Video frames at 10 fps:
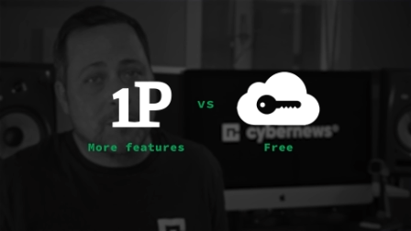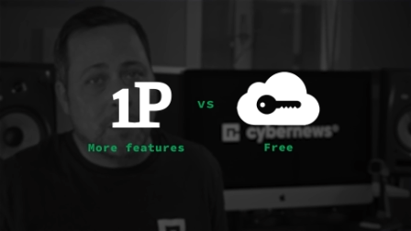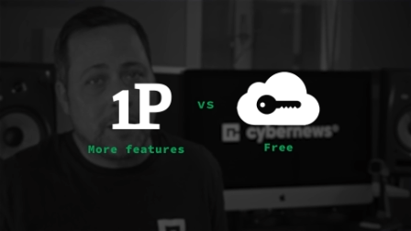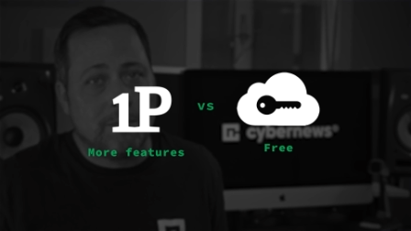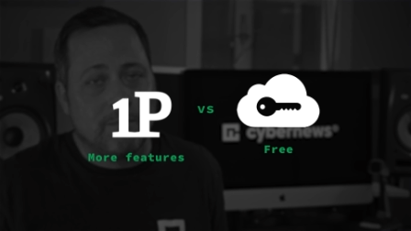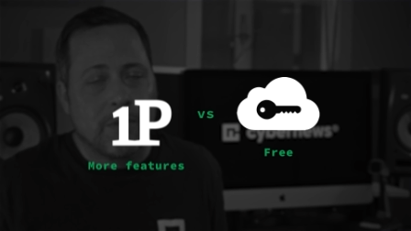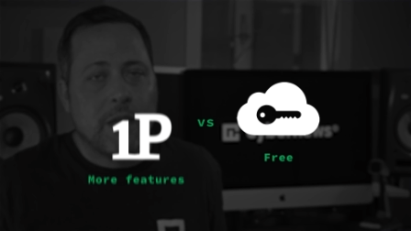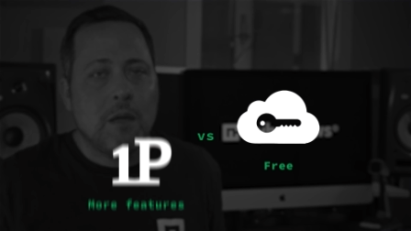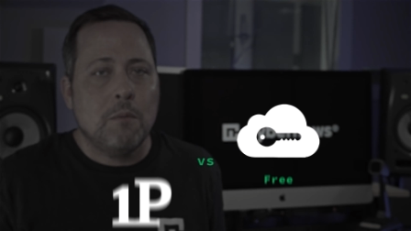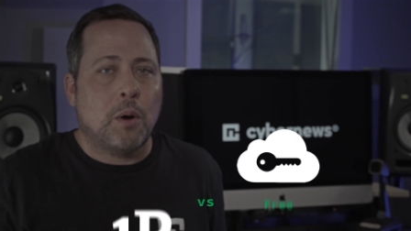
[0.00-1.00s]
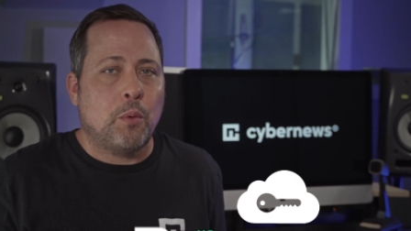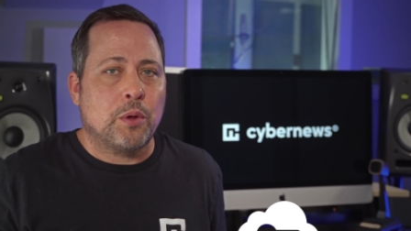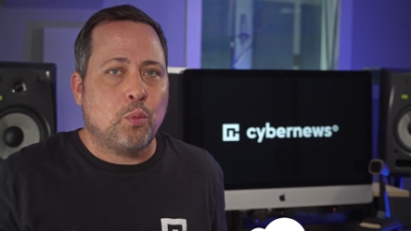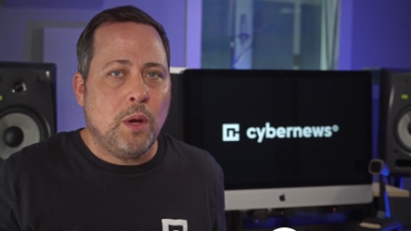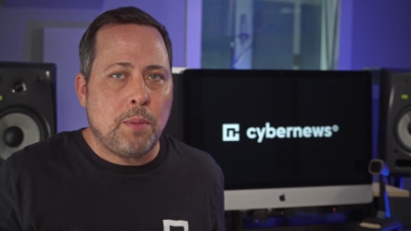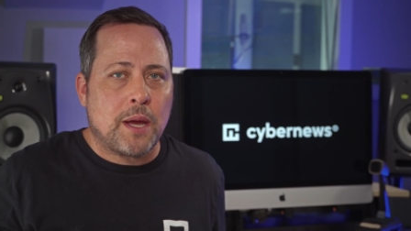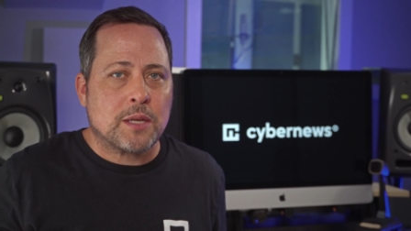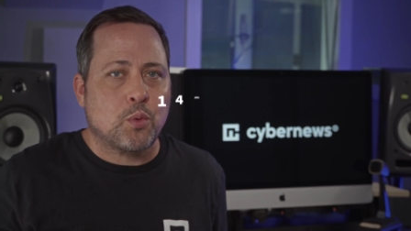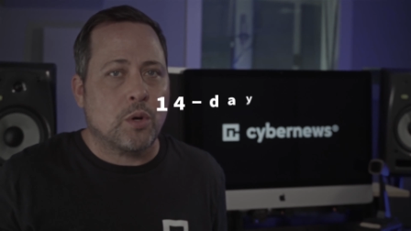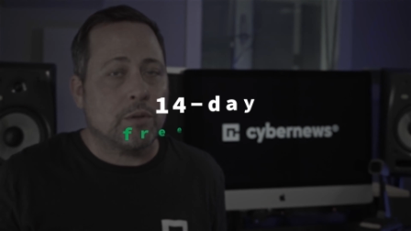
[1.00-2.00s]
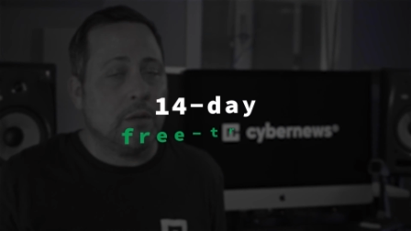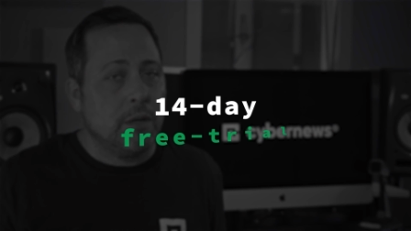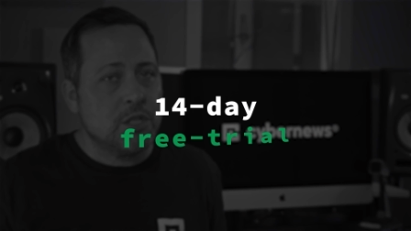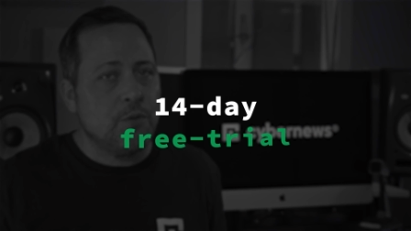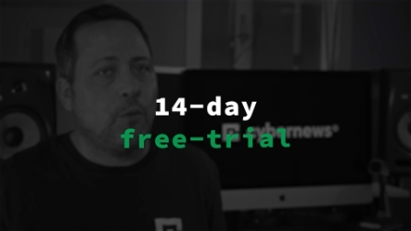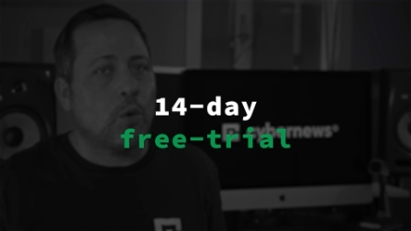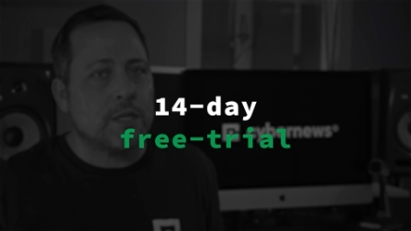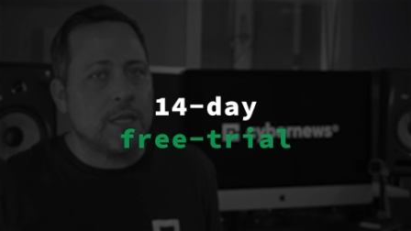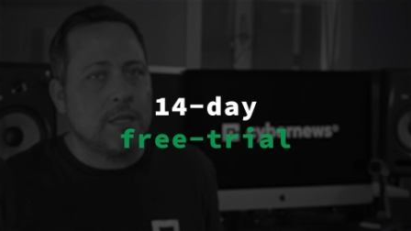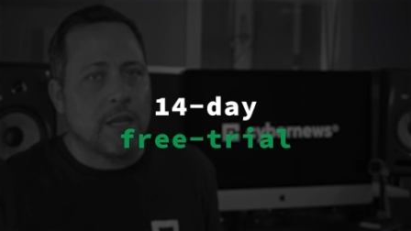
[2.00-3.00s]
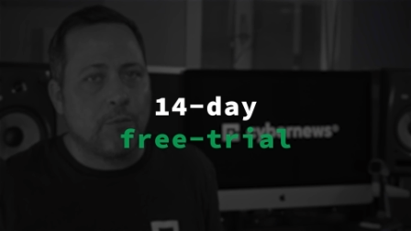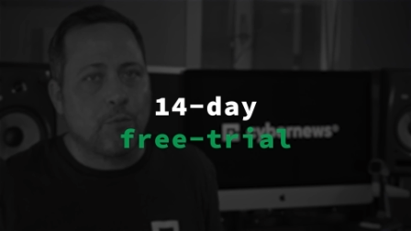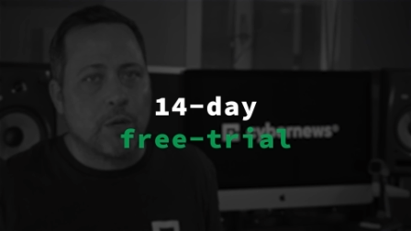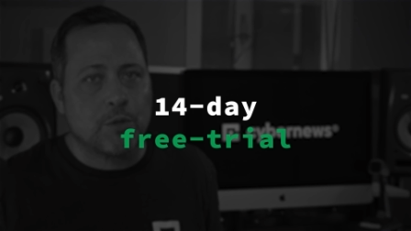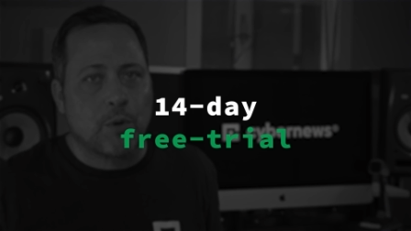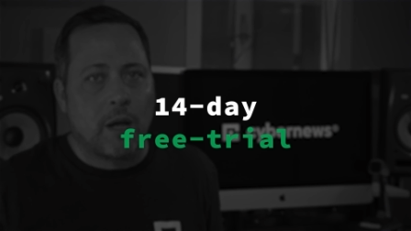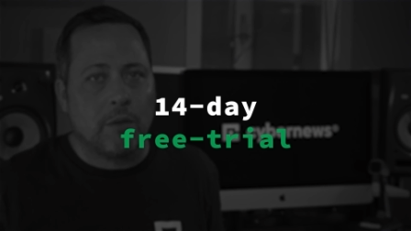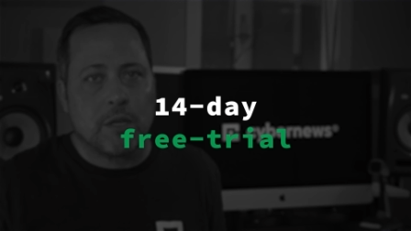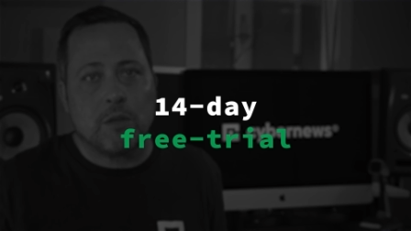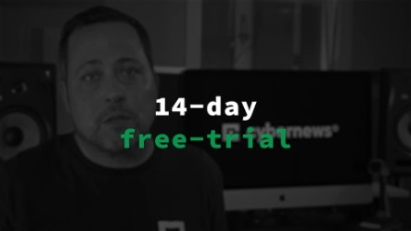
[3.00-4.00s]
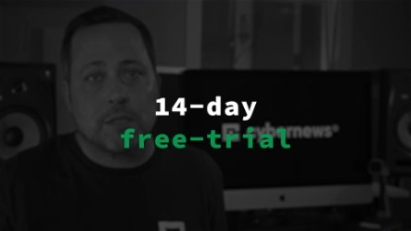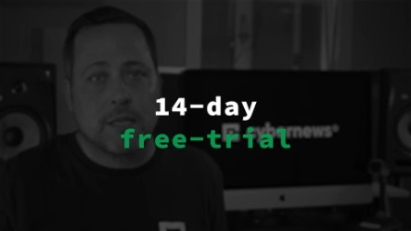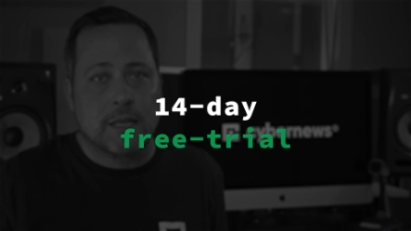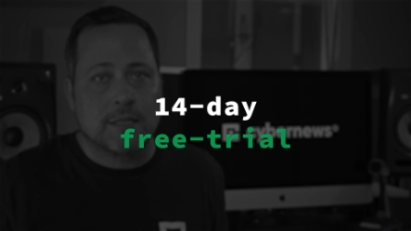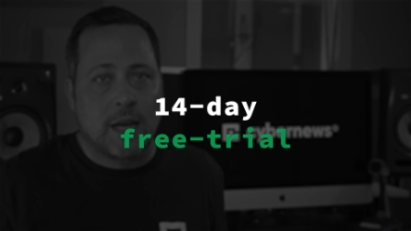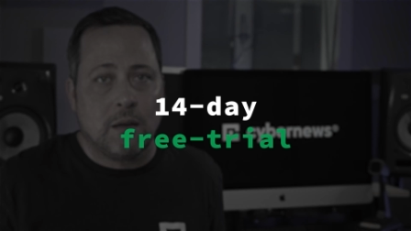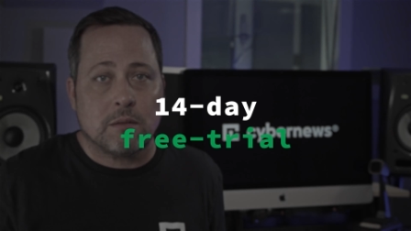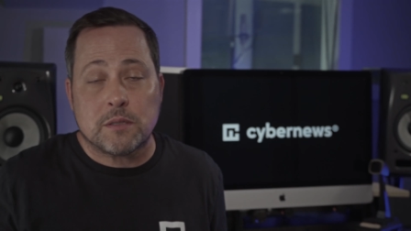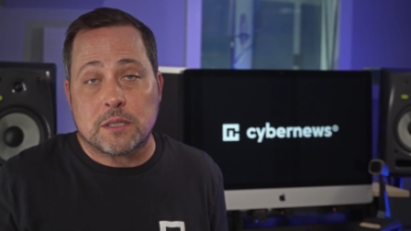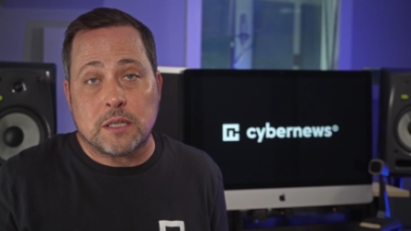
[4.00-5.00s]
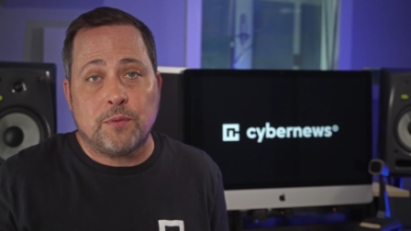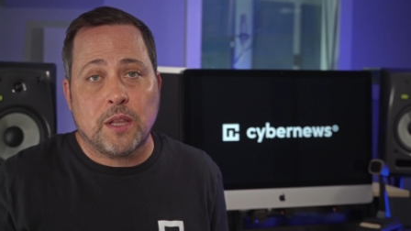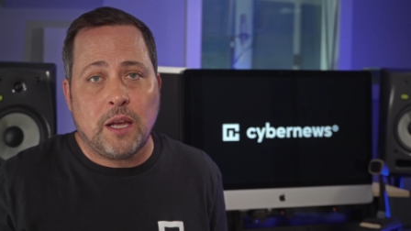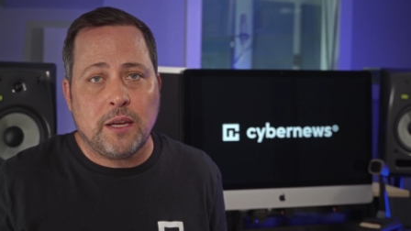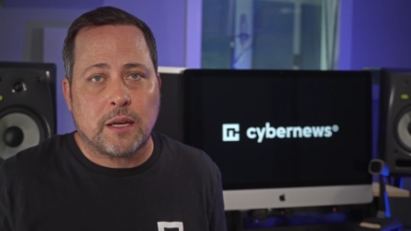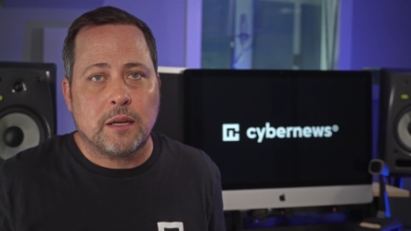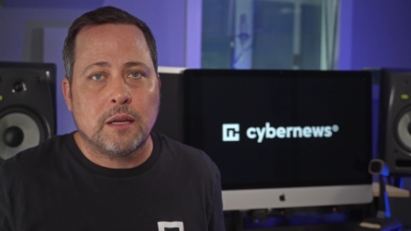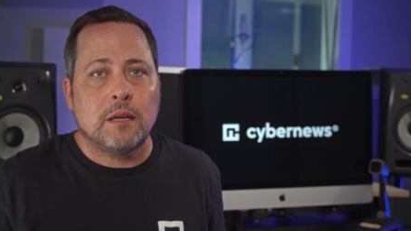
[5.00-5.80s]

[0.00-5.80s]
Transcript: right? But with one password, there is a fourteen day free trial that you can test out and see if you like it.